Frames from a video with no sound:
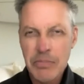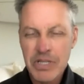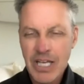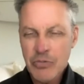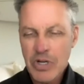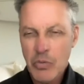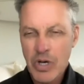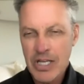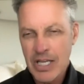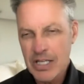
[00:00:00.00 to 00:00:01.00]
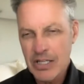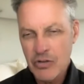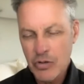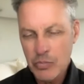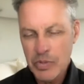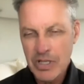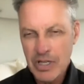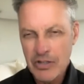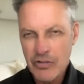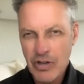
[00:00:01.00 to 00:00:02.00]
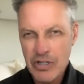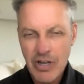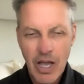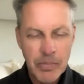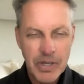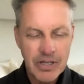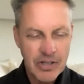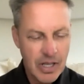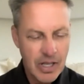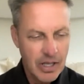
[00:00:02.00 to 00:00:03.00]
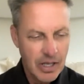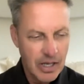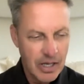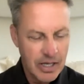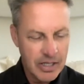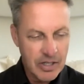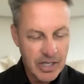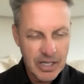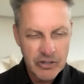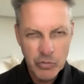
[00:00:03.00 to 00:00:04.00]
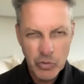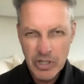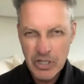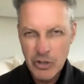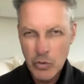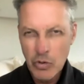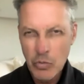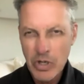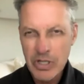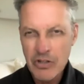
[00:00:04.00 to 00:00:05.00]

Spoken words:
But that's what I want to get into, because our topic today is really a dual one.